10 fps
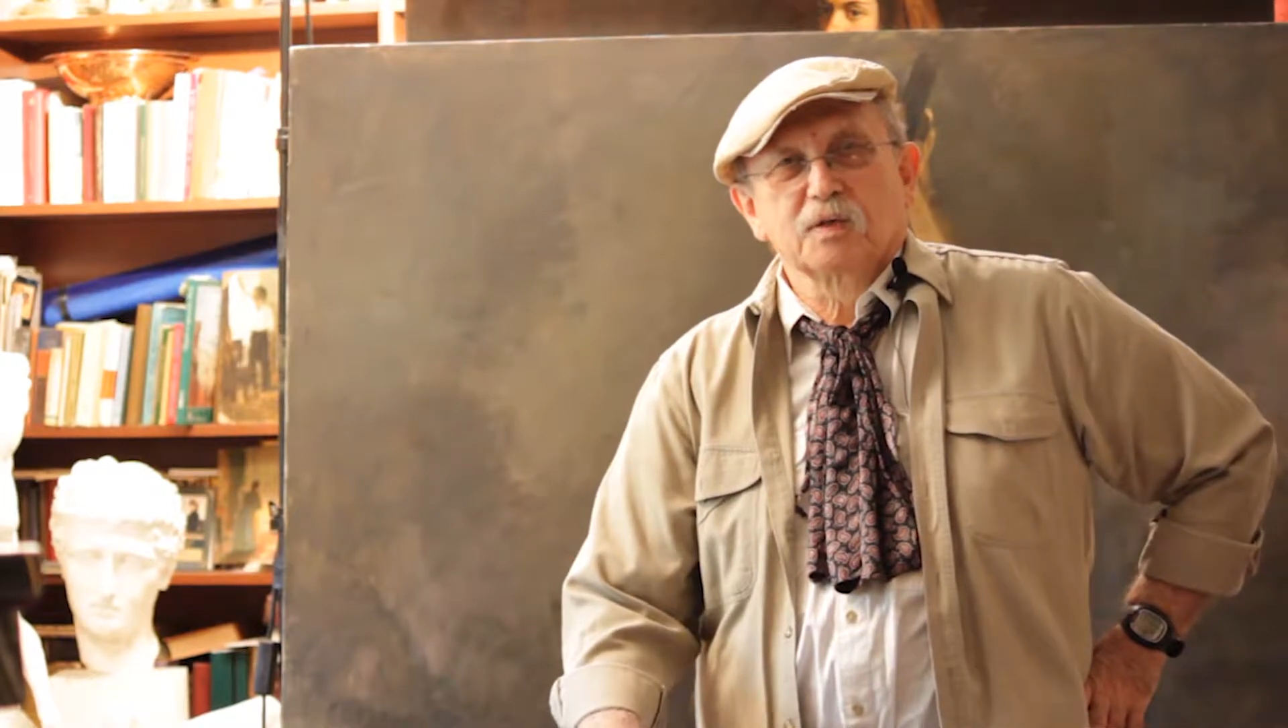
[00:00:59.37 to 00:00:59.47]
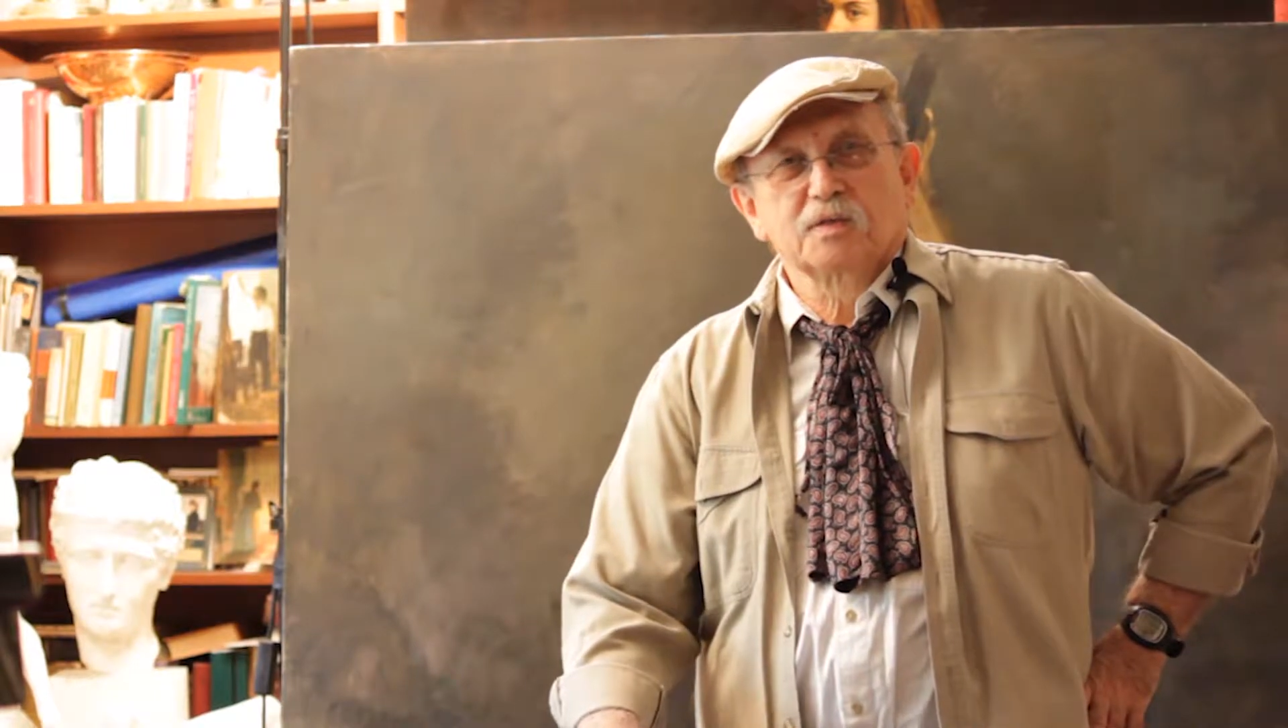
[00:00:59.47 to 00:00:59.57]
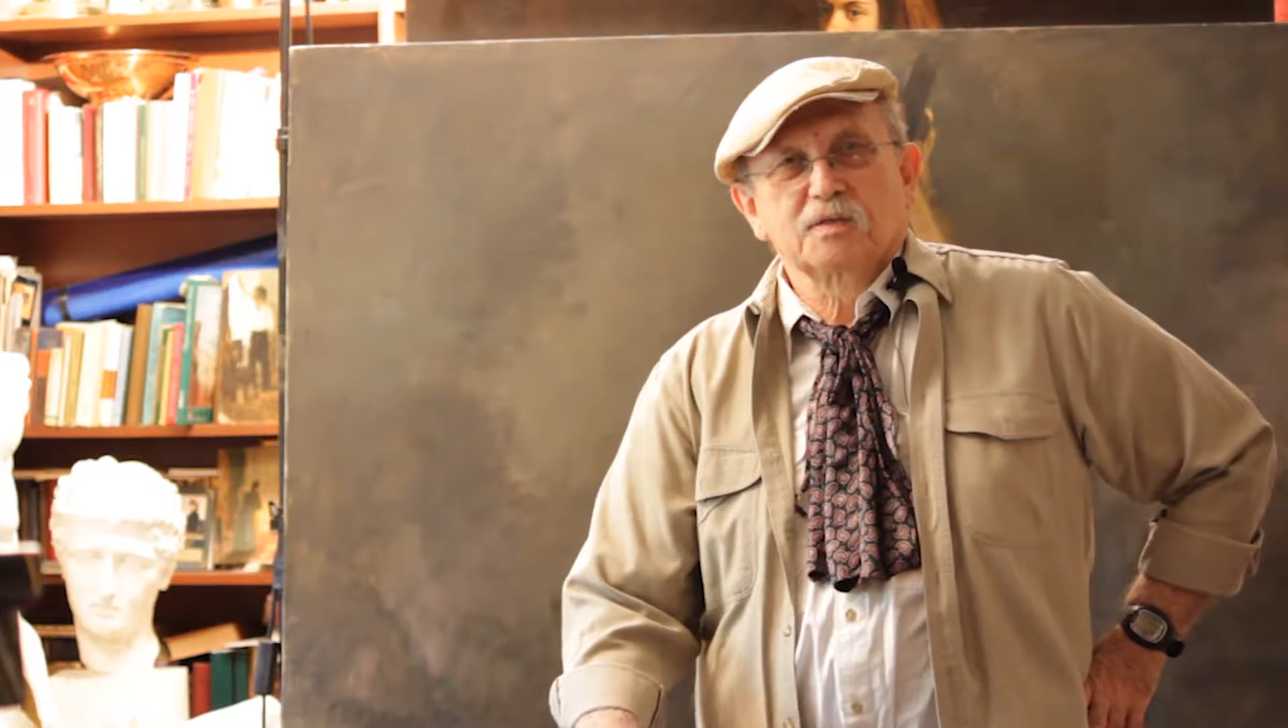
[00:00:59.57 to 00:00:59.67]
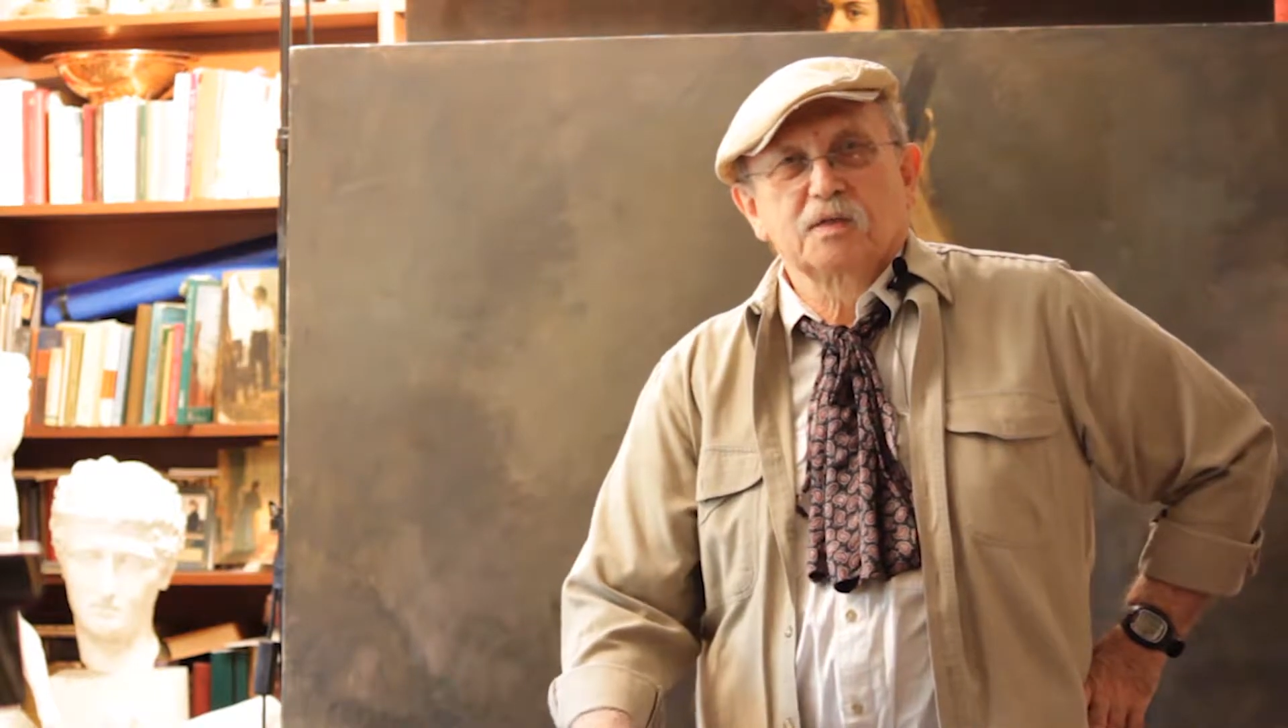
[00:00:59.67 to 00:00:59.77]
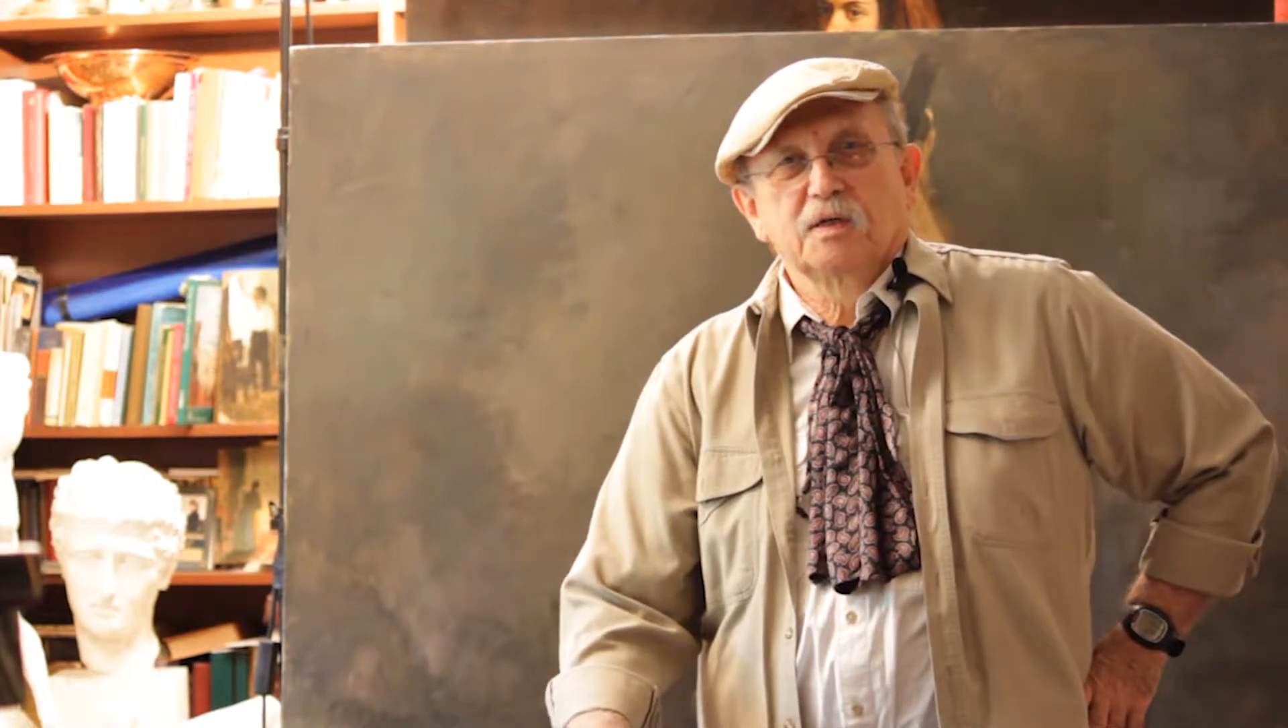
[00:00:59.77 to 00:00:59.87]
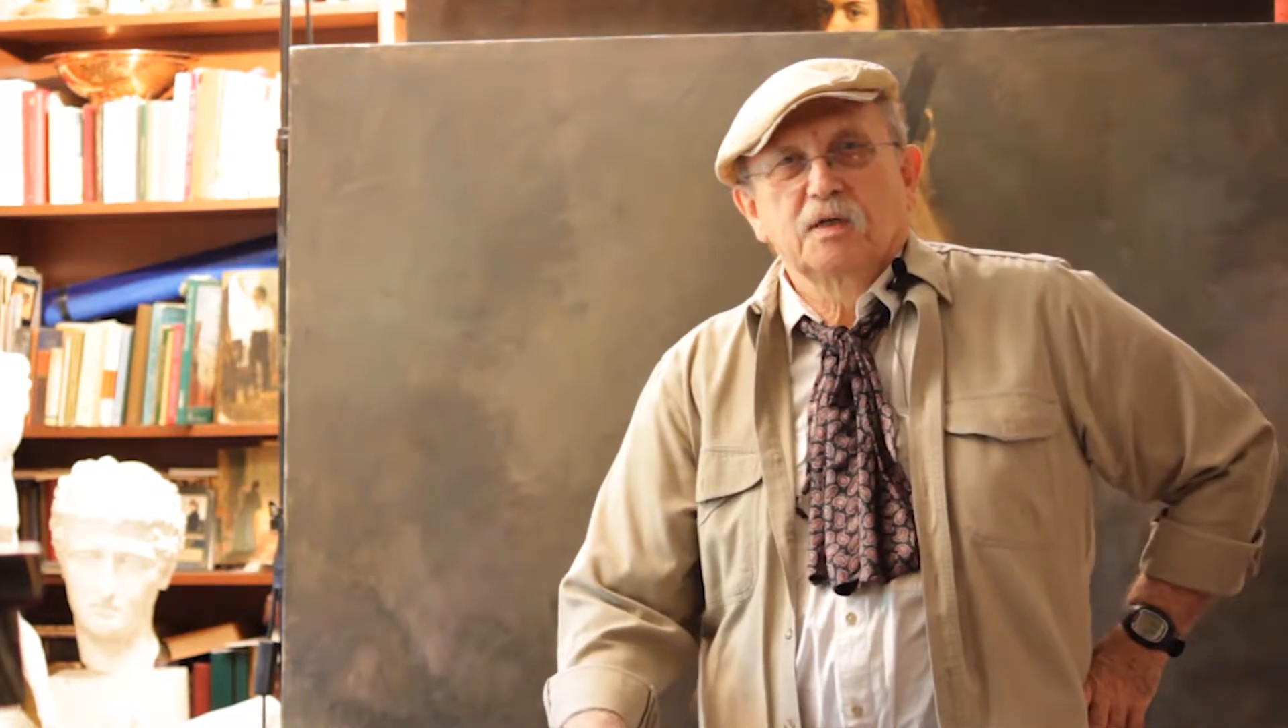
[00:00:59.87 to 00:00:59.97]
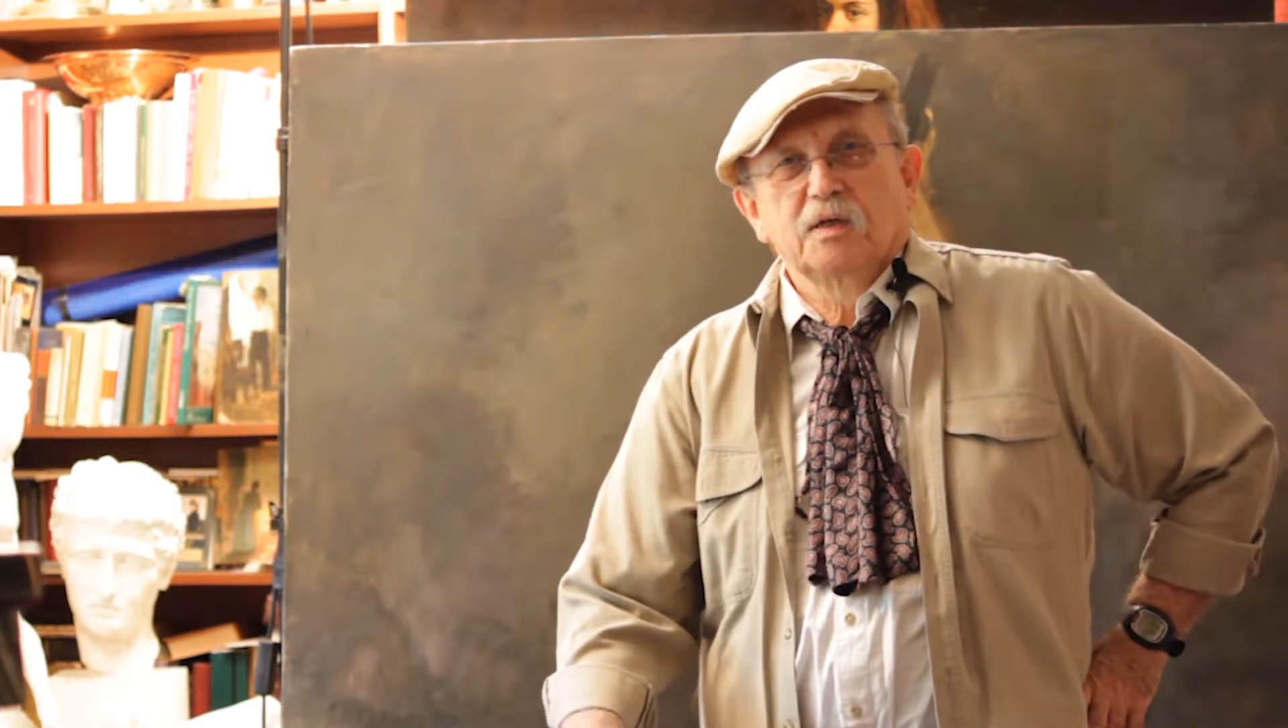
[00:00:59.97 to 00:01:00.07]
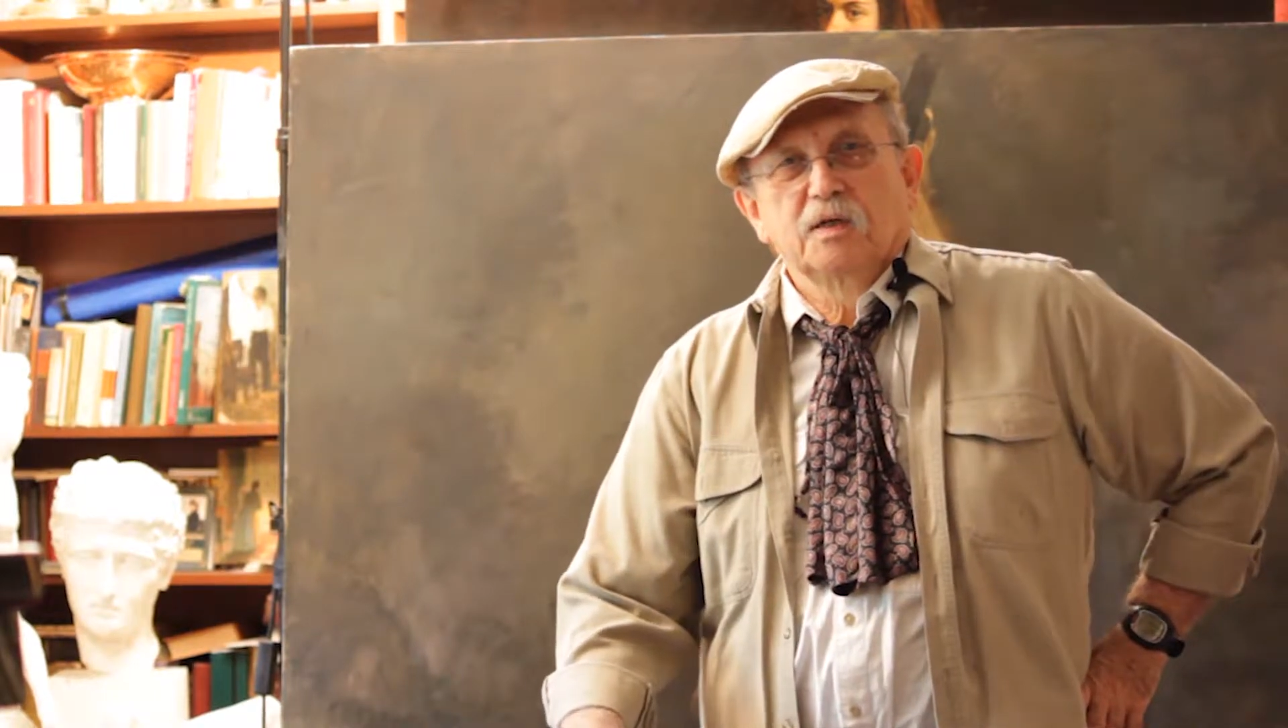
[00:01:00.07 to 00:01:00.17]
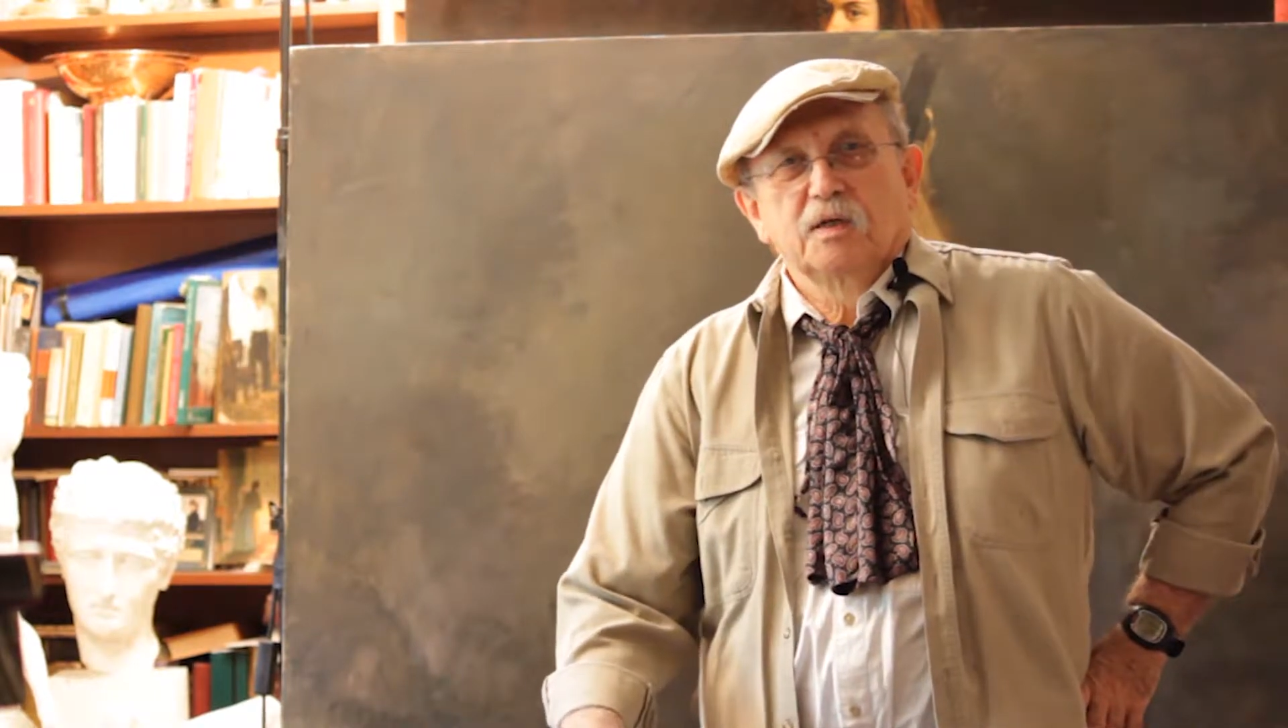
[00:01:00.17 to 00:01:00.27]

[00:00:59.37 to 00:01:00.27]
always.